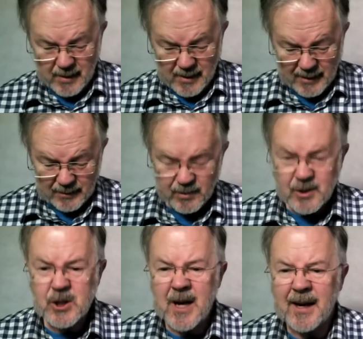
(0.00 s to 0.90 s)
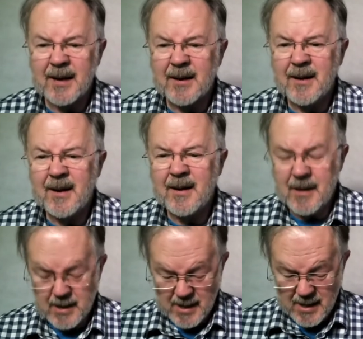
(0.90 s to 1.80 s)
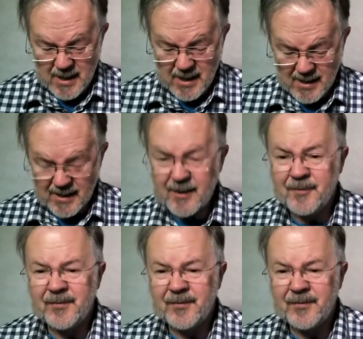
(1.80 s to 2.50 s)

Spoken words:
a little jack here.